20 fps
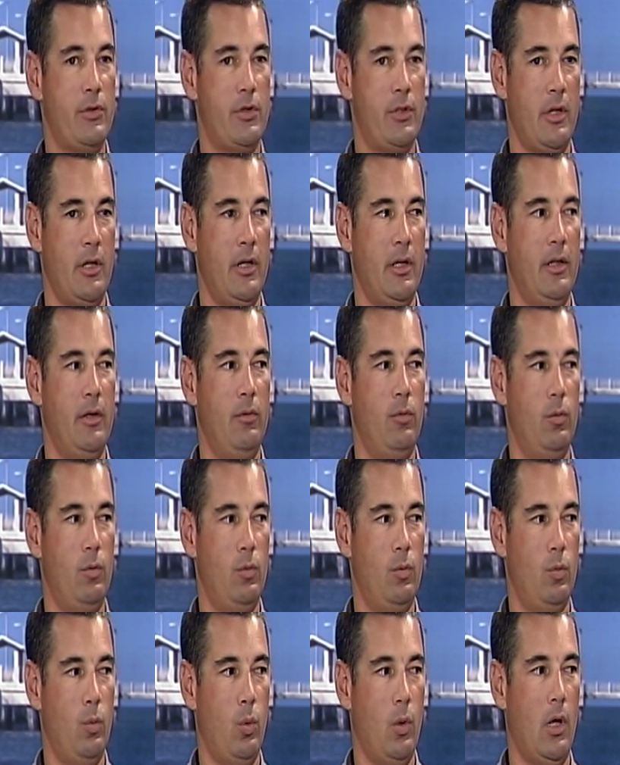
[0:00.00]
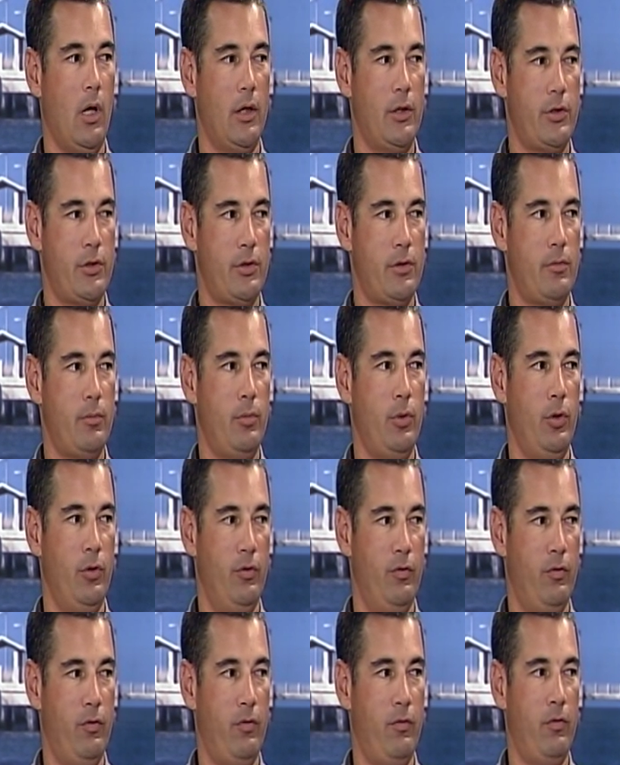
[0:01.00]
say watch
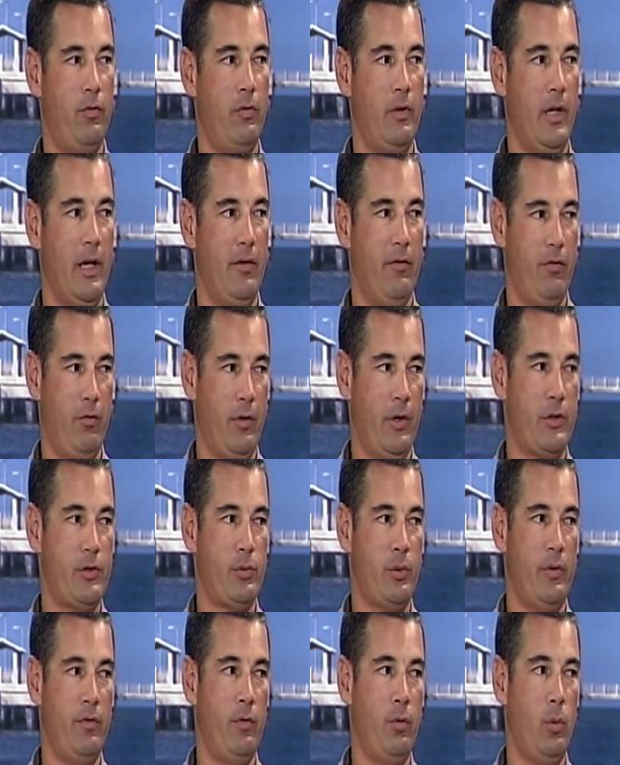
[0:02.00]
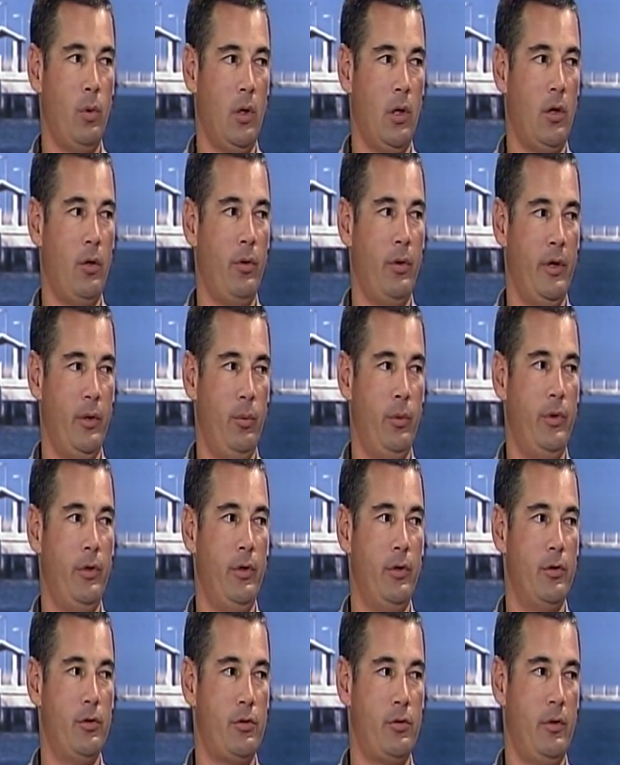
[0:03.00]
putting that fresh river water in with
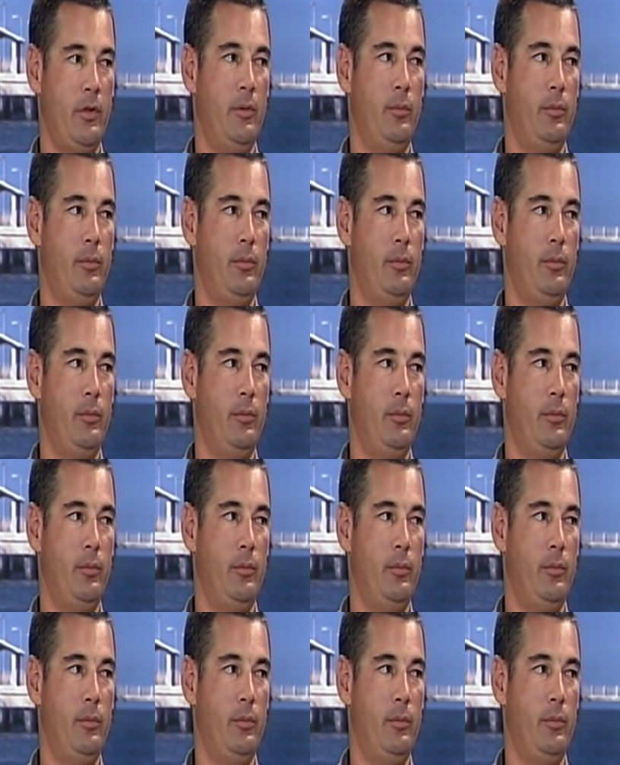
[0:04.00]
your shrimp.